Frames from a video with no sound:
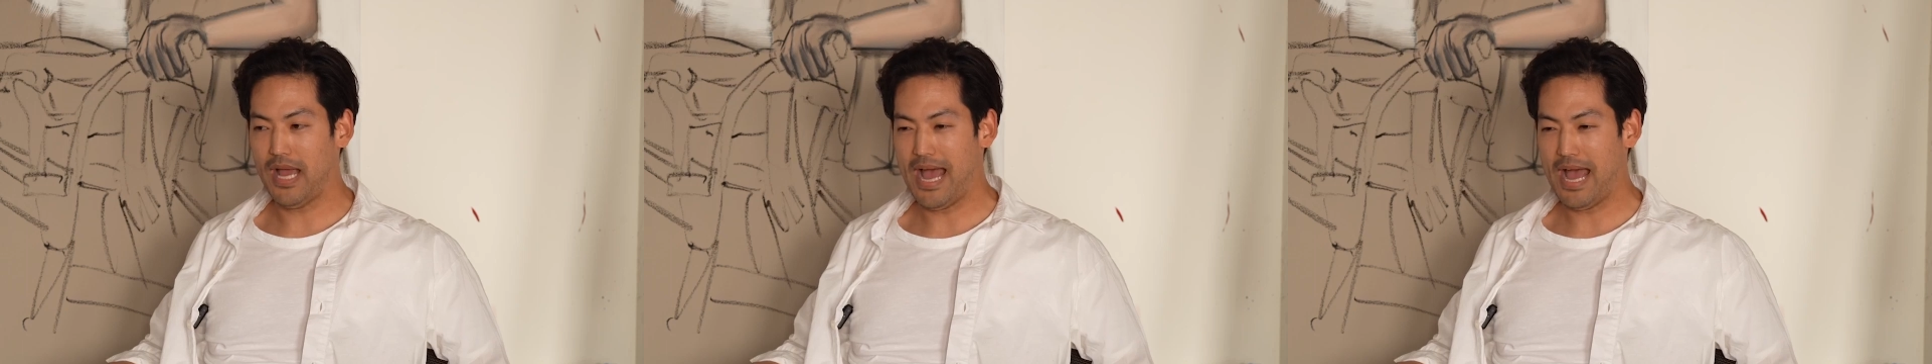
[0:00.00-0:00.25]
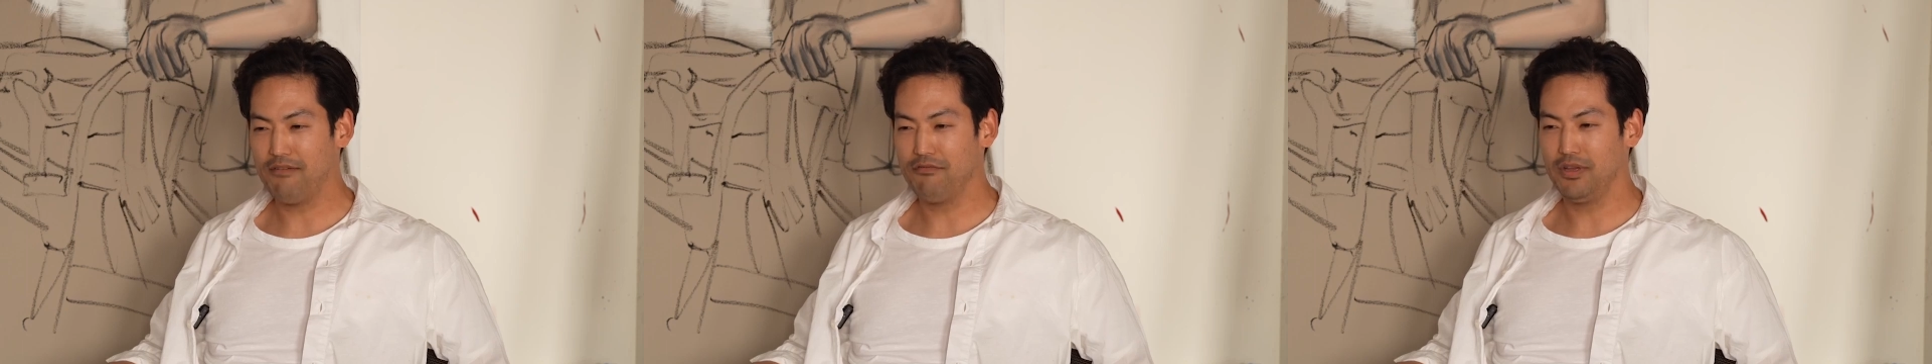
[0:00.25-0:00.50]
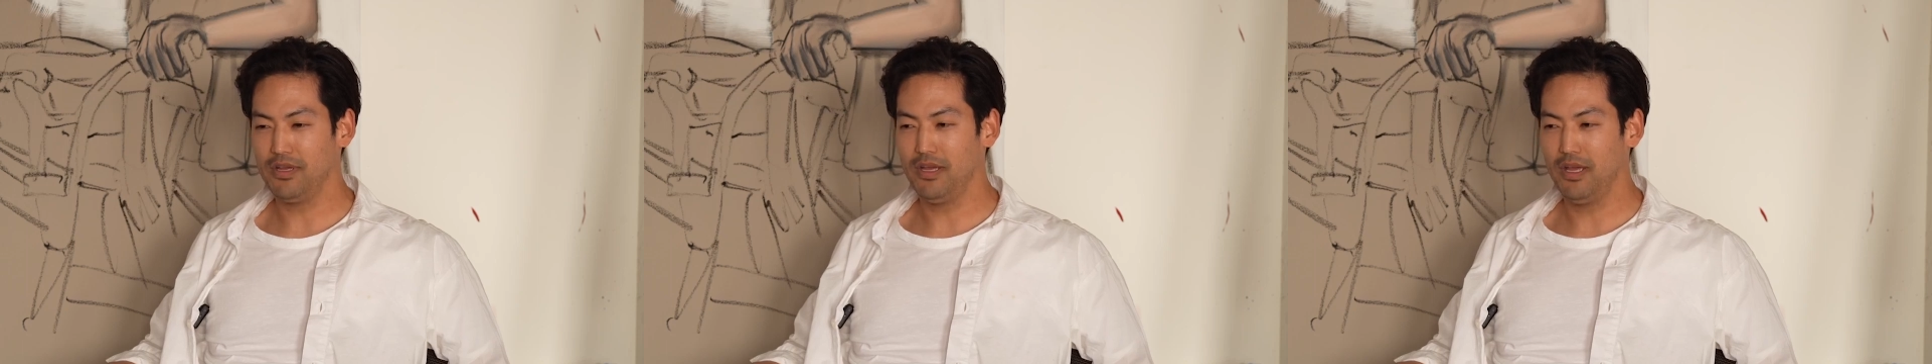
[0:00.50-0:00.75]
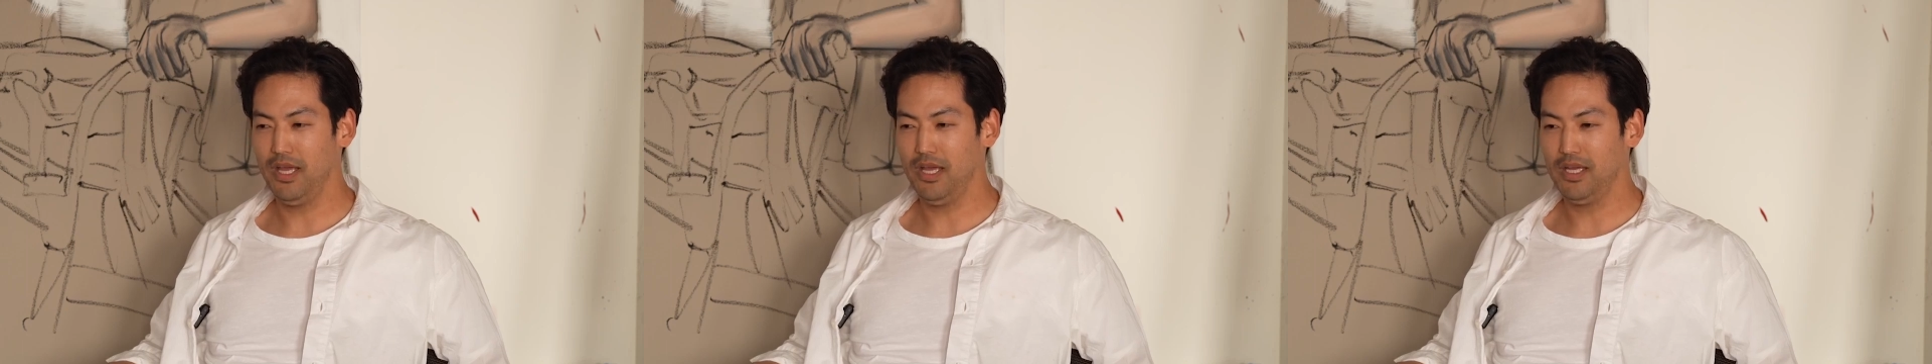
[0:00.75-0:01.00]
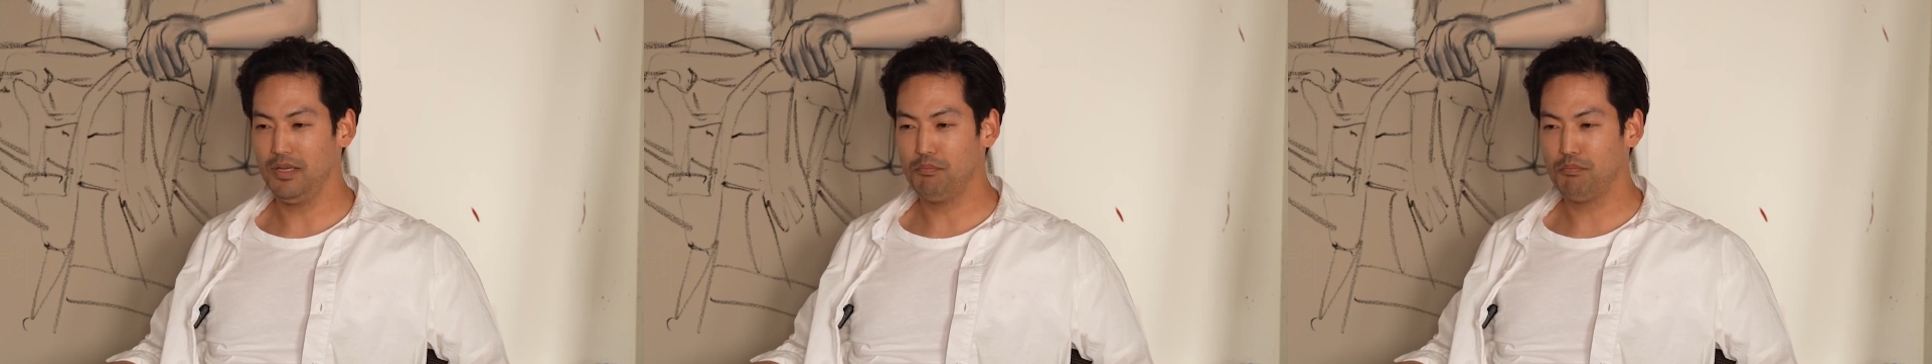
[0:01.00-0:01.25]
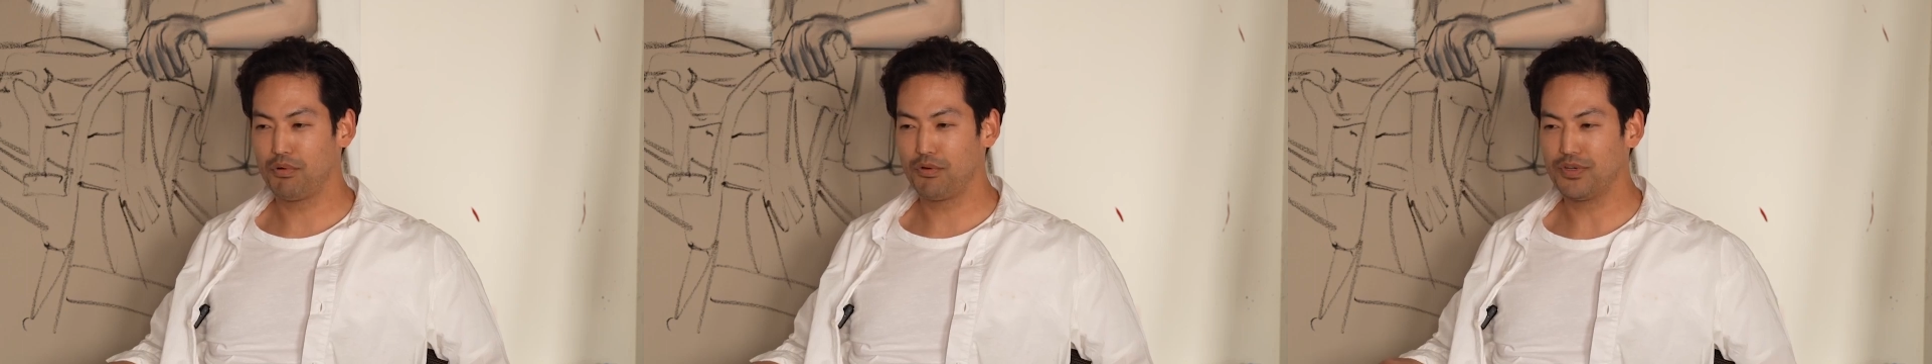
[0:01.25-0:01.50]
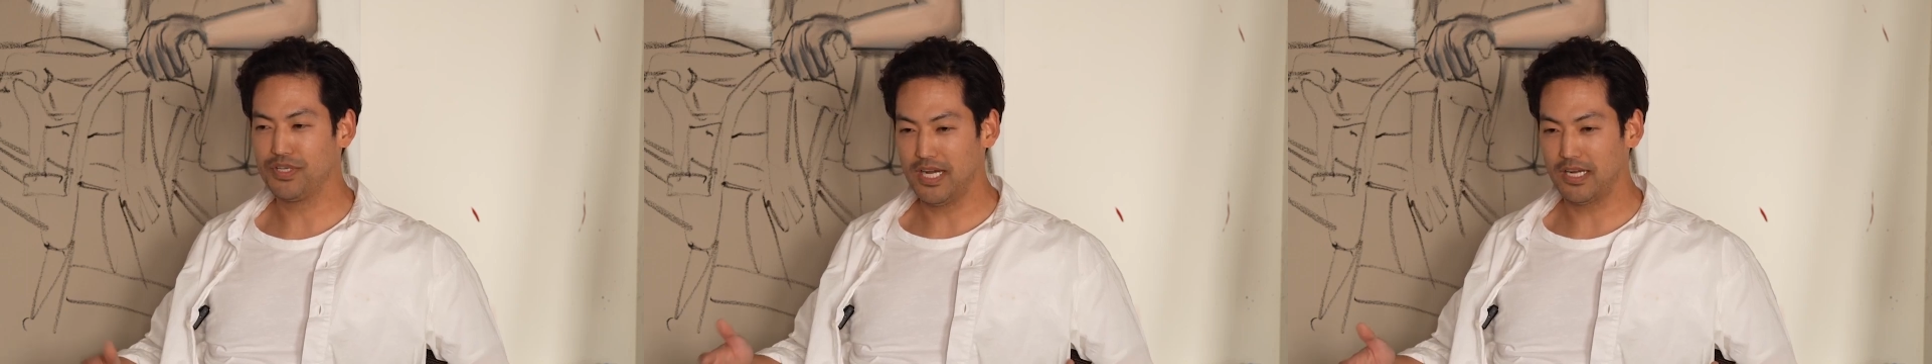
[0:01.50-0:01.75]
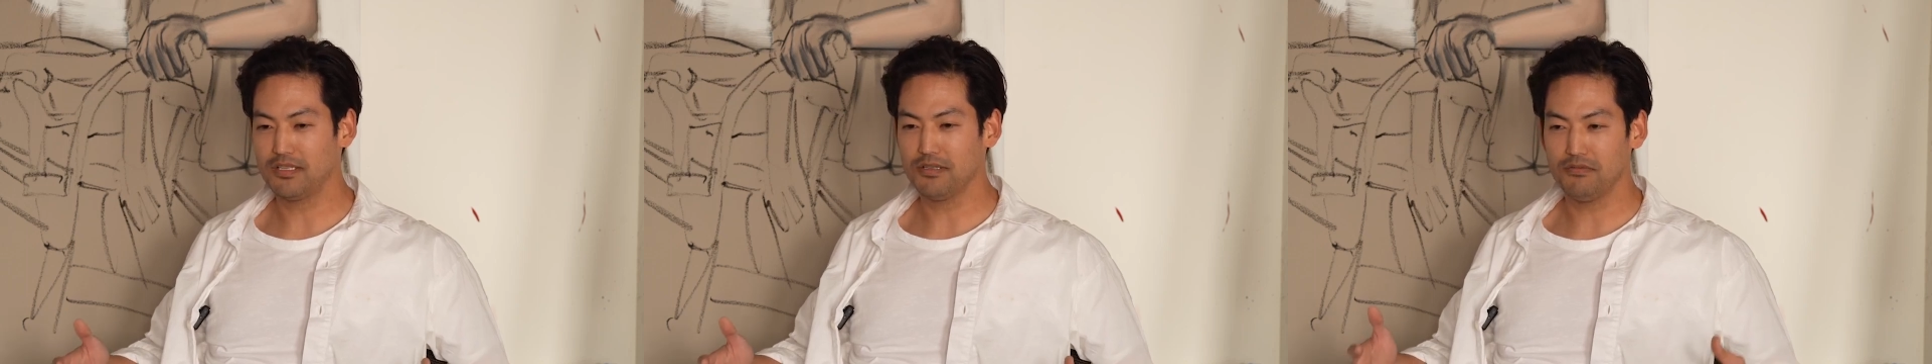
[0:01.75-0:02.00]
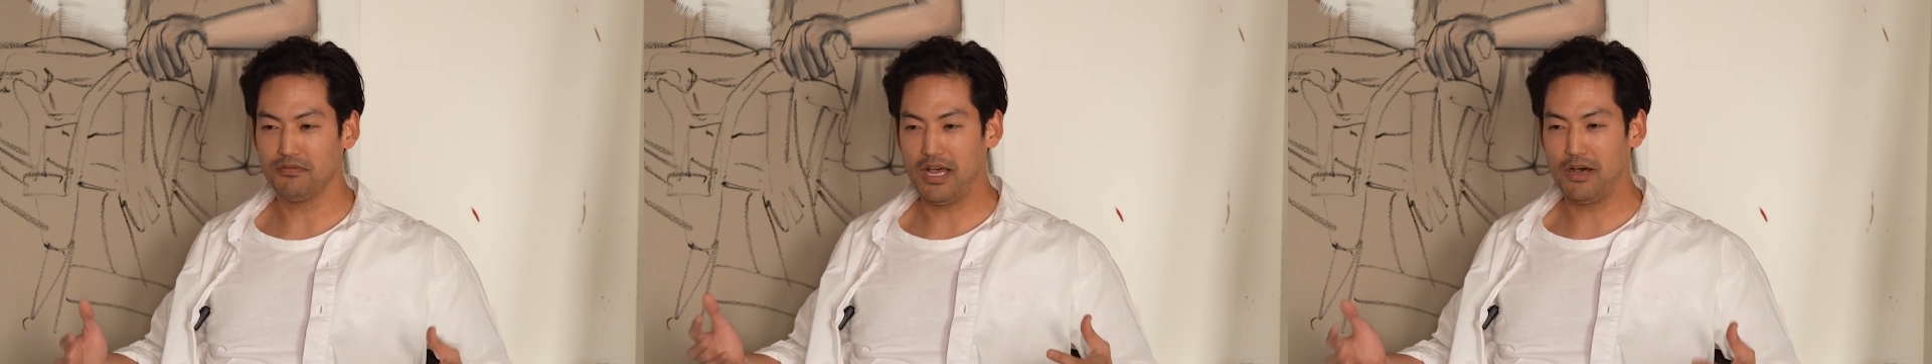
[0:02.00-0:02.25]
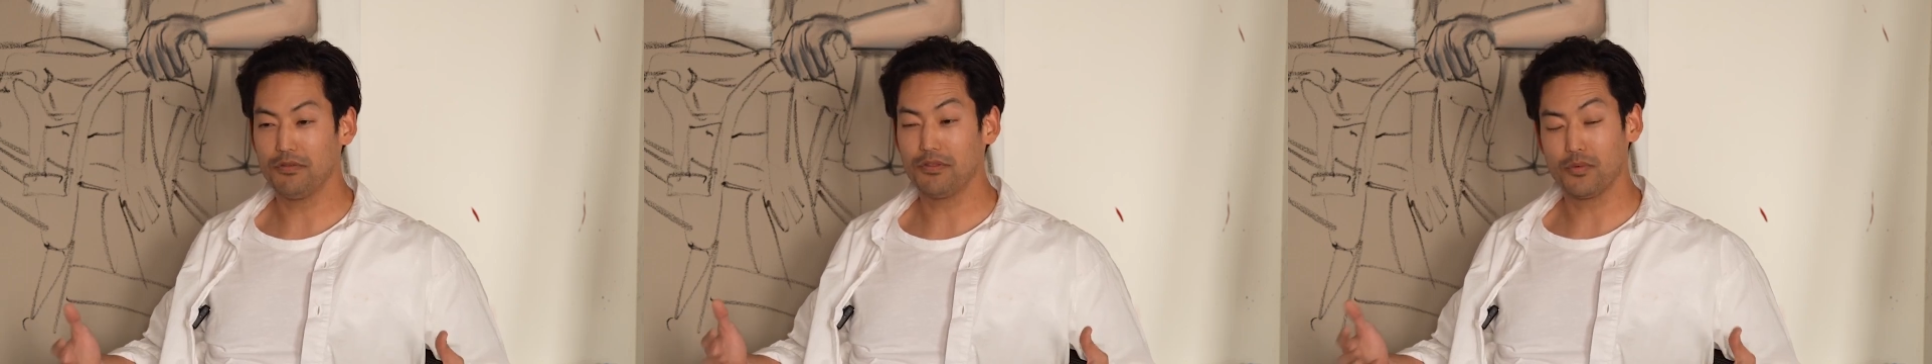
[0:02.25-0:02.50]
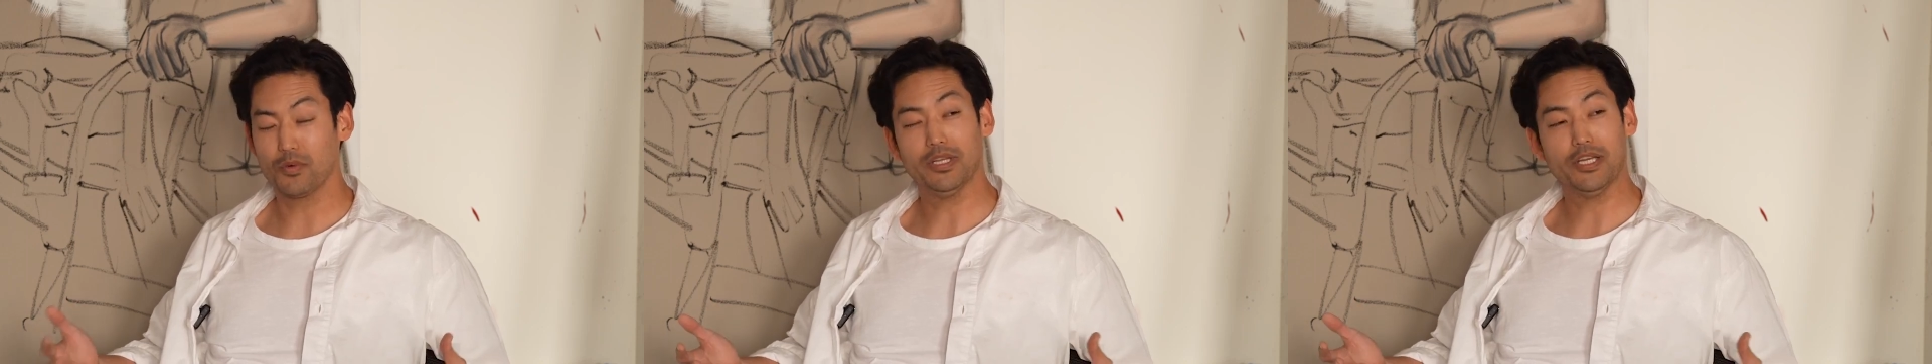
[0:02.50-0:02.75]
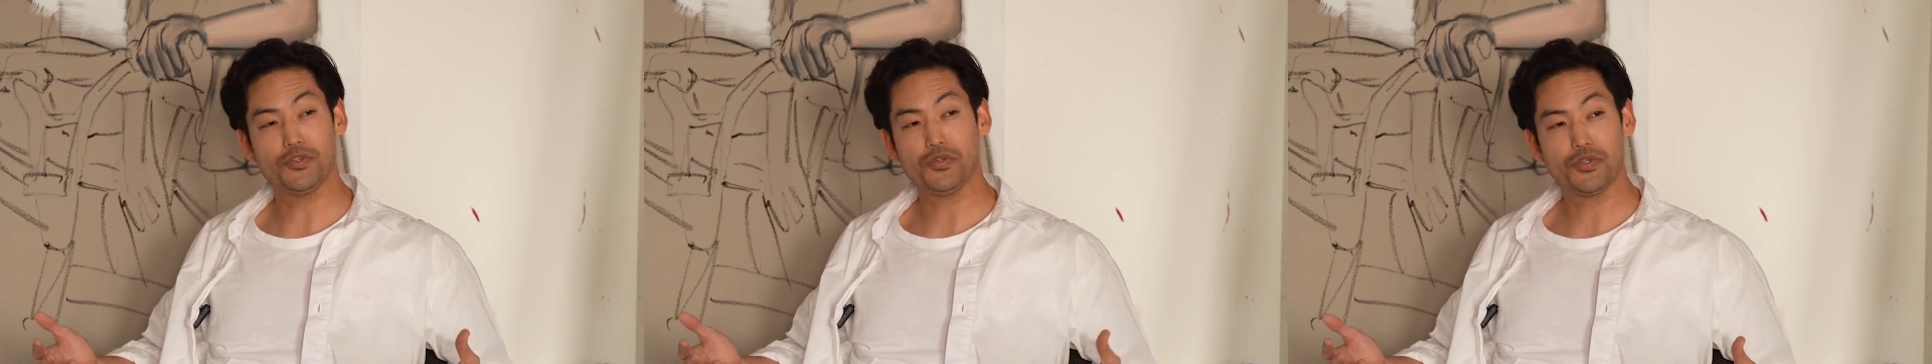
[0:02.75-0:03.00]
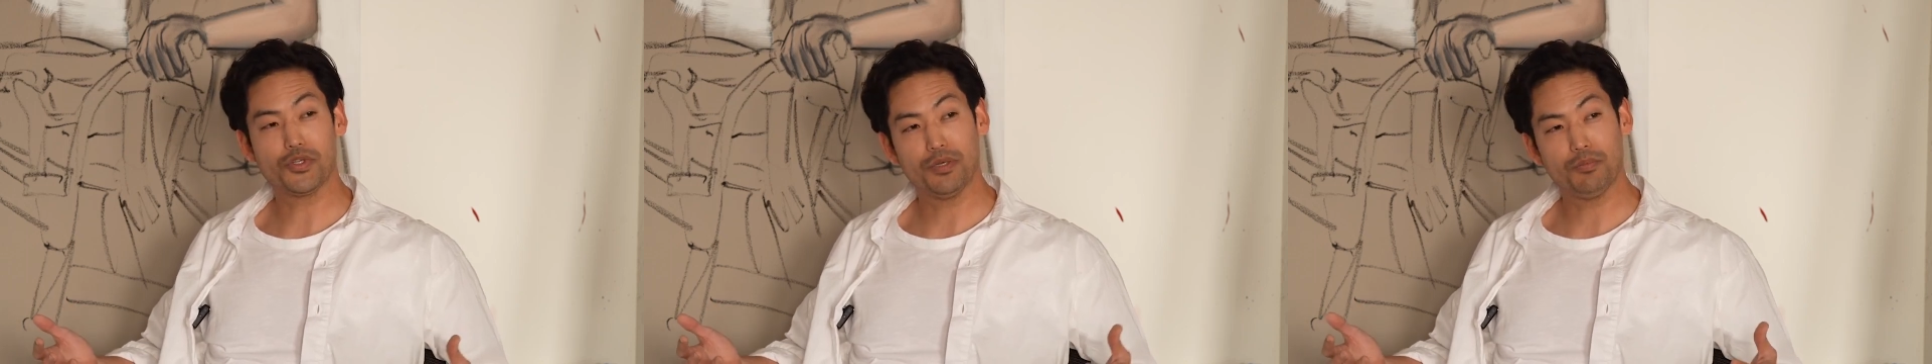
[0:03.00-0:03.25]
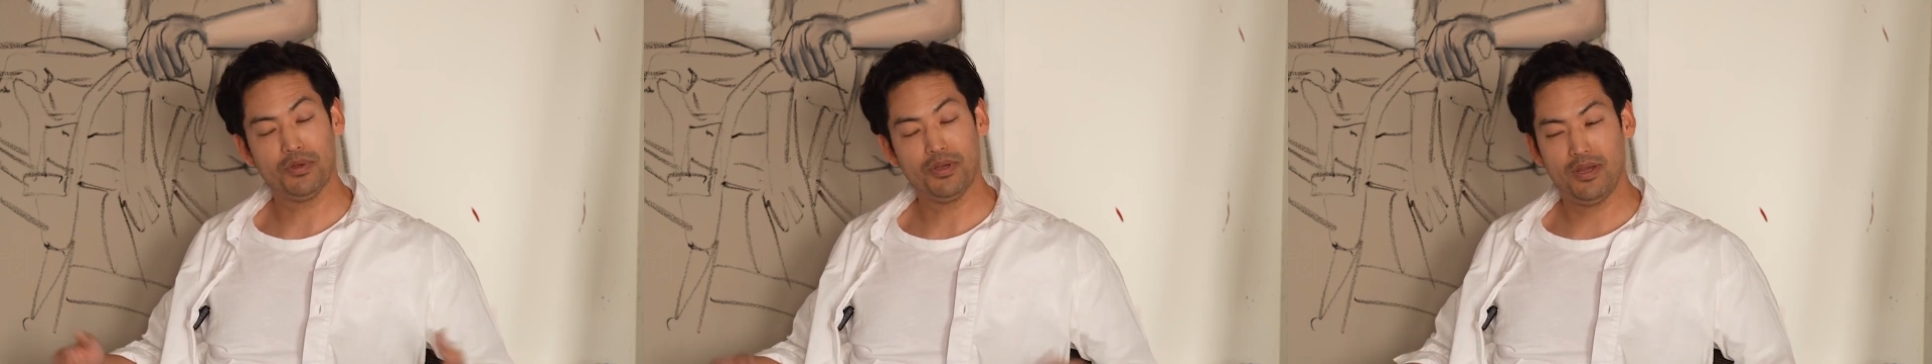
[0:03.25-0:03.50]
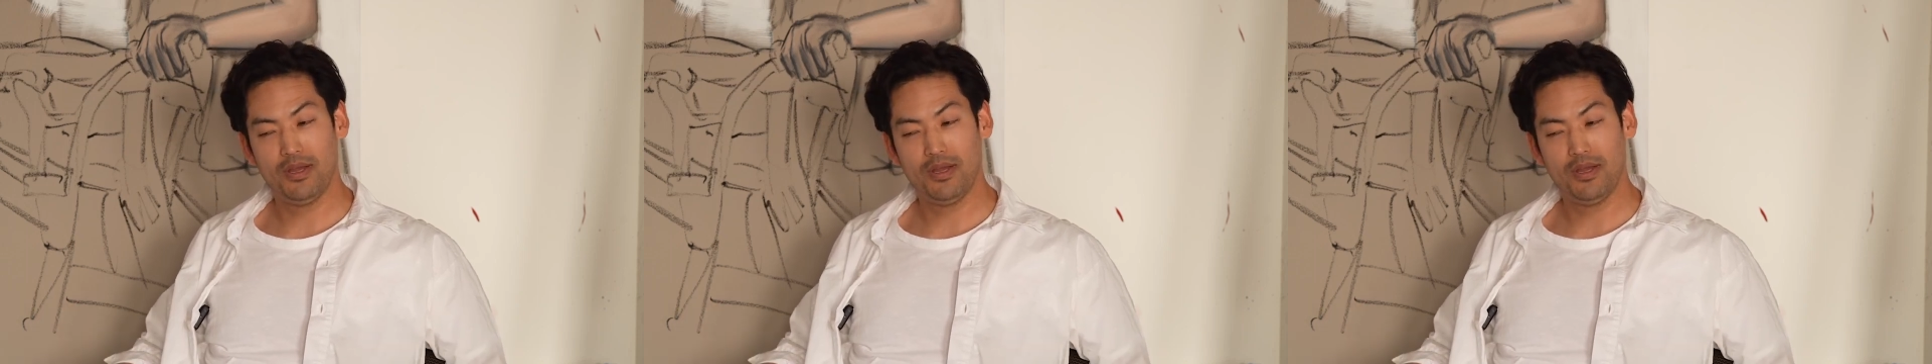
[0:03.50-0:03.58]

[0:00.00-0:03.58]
having a productive, healthy relationship,